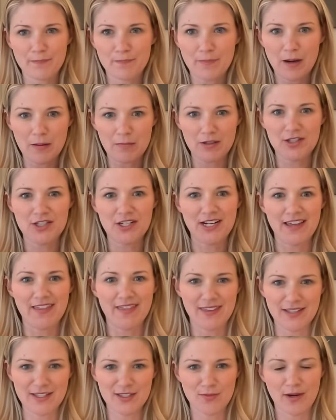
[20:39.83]
publishing
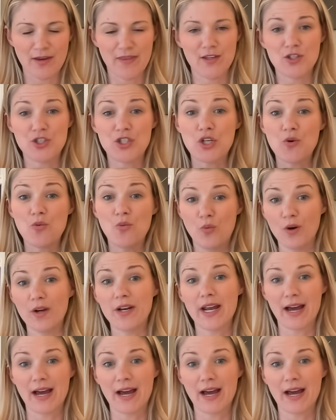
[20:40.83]
it this way than she would